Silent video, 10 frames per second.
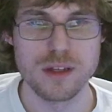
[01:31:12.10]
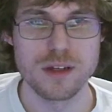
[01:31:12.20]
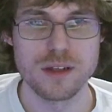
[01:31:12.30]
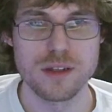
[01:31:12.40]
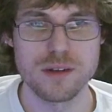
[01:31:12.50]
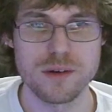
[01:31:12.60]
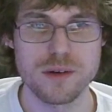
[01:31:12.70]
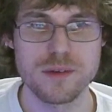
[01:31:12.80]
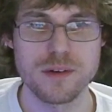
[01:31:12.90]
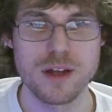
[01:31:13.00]

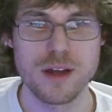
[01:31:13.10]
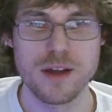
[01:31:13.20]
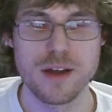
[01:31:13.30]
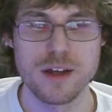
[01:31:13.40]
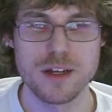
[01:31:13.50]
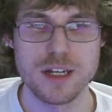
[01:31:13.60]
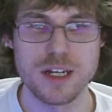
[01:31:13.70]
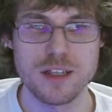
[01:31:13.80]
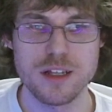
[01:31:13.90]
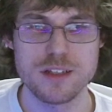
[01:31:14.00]
So,
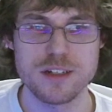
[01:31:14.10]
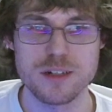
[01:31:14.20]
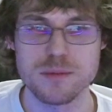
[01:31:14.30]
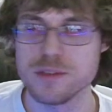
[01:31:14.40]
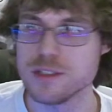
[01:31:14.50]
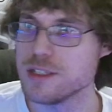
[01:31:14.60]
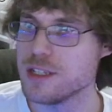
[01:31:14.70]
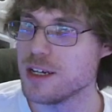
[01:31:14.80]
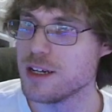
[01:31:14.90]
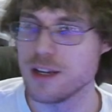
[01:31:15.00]
yeah, a lot of times
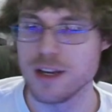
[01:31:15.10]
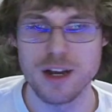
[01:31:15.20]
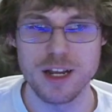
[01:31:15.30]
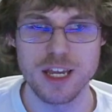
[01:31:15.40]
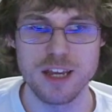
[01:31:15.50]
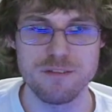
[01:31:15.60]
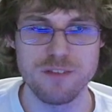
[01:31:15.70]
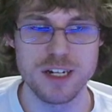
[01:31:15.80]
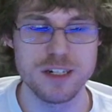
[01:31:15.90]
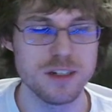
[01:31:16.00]
I can't
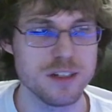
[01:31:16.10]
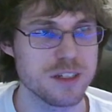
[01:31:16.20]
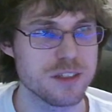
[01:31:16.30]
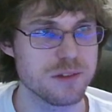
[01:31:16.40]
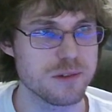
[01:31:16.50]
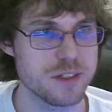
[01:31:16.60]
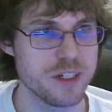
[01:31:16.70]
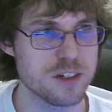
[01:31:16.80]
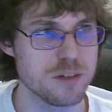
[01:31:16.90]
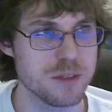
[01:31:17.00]
find a link to the
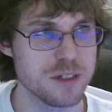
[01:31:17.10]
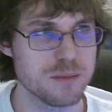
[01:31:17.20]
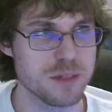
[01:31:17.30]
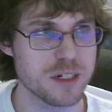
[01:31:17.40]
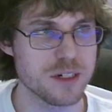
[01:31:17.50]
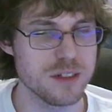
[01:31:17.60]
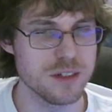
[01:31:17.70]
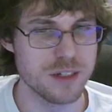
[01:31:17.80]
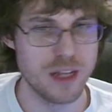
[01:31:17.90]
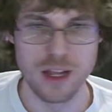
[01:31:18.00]
recycle bin
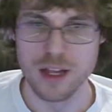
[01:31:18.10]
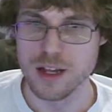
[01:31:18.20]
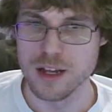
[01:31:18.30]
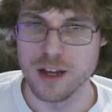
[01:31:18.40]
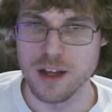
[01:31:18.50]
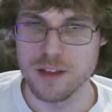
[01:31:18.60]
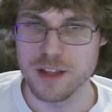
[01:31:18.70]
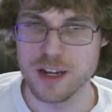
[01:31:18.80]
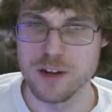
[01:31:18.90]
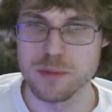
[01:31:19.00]
because
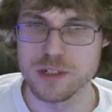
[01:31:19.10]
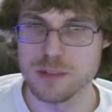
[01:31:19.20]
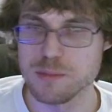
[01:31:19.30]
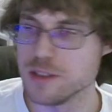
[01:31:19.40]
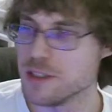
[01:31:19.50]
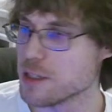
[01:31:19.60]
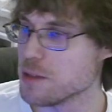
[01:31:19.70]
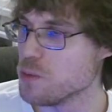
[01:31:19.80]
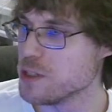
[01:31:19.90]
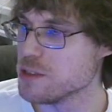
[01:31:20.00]
like I open it up in like the
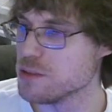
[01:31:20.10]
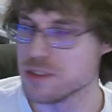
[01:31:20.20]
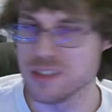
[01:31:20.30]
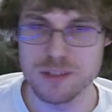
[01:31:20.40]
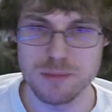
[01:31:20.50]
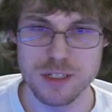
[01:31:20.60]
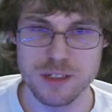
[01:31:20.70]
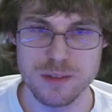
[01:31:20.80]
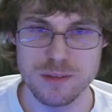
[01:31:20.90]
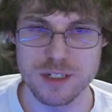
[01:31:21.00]
Windows Start
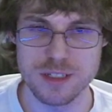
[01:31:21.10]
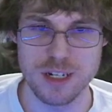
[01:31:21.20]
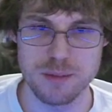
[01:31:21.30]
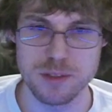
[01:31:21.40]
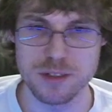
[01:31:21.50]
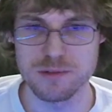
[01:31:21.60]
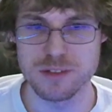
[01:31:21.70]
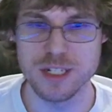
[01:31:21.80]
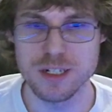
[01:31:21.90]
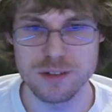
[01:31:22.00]
menu and I type in
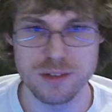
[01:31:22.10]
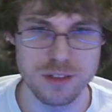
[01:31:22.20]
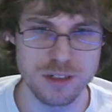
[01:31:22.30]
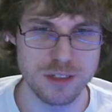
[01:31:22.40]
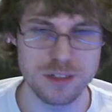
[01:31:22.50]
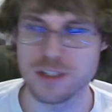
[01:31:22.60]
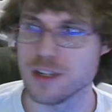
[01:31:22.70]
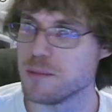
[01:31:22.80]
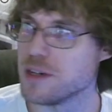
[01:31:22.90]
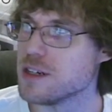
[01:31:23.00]
recycle and it doesn't
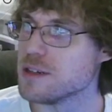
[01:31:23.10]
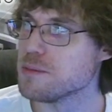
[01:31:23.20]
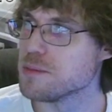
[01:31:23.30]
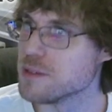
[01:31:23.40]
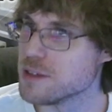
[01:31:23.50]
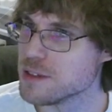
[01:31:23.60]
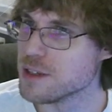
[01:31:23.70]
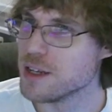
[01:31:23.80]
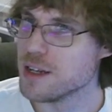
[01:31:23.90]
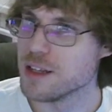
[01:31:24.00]
come up, and
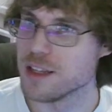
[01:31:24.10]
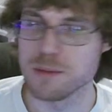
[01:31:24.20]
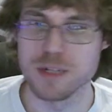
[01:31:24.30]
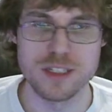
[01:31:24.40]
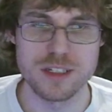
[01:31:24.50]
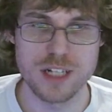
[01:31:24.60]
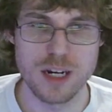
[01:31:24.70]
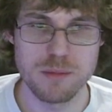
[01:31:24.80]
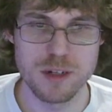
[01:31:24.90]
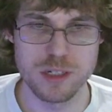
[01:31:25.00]
like my
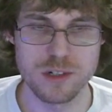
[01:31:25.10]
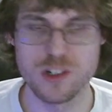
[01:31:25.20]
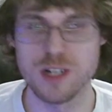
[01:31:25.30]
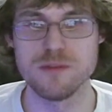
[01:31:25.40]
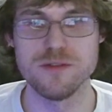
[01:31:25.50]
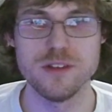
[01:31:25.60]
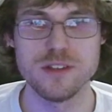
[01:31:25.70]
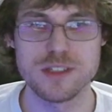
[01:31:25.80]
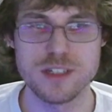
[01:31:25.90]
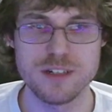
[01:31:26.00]
desktop might be crammed full of
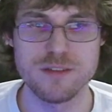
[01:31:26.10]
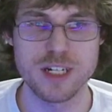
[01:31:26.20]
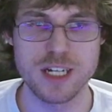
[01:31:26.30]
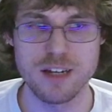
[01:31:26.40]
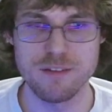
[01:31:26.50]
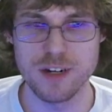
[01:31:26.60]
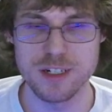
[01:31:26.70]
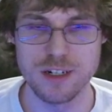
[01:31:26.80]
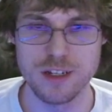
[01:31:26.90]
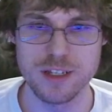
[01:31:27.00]
stuff and I can't find
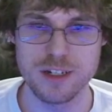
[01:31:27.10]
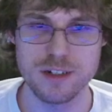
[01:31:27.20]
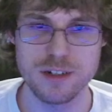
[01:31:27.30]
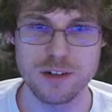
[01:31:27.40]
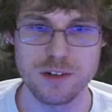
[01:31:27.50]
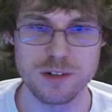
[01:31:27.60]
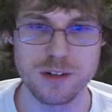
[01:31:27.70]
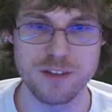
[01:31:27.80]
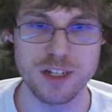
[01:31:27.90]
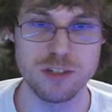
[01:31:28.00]
it on there, or
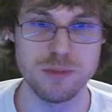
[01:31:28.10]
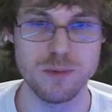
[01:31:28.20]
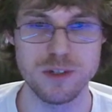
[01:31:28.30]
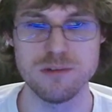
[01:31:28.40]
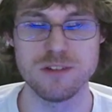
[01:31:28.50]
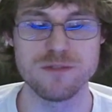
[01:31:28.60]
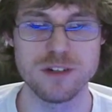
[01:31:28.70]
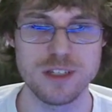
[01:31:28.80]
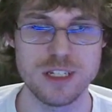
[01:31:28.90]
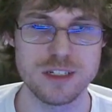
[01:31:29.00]
I've got too many windows in front
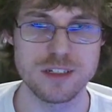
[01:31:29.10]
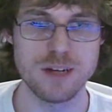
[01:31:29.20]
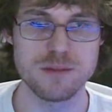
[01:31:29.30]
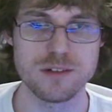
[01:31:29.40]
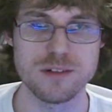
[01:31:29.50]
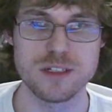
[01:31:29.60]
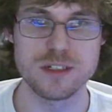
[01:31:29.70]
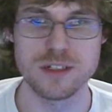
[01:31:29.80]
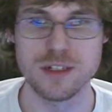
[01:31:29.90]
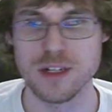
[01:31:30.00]
of the desktop to reach
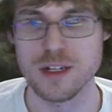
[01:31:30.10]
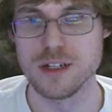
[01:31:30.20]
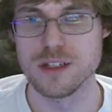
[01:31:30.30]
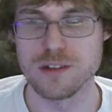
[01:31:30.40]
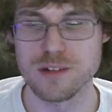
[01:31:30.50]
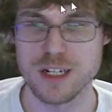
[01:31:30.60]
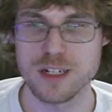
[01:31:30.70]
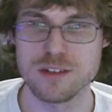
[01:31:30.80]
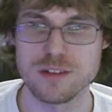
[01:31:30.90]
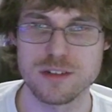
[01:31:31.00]
it. So now I
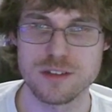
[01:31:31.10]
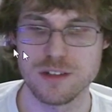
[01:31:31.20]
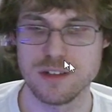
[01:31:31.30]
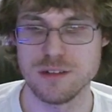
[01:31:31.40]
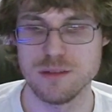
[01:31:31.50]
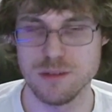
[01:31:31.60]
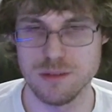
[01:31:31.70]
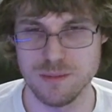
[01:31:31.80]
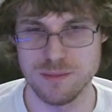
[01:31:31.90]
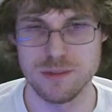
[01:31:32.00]
can just
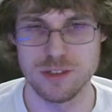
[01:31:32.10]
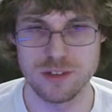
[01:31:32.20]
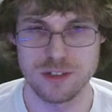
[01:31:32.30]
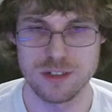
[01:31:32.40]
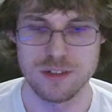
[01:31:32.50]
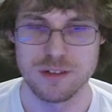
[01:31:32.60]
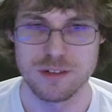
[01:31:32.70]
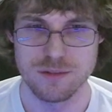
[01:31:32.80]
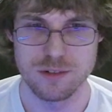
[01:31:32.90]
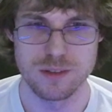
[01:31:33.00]
search
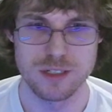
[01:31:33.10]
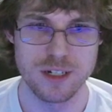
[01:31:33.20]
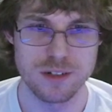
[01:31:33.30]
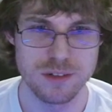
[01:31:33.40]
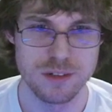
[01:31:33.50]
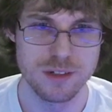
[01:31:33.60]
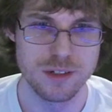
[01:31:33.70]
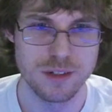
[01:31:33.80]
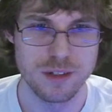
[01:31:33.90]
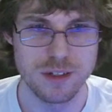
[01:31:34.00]
for recycle
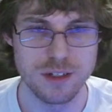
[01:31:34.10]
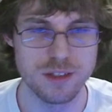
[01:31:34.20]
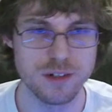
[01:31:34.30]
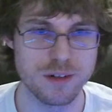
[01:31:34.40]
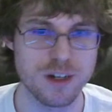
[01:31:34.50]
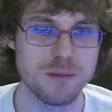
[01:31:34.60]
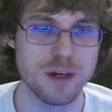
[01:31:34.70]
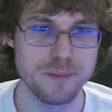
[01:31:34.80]
and then it'll come up.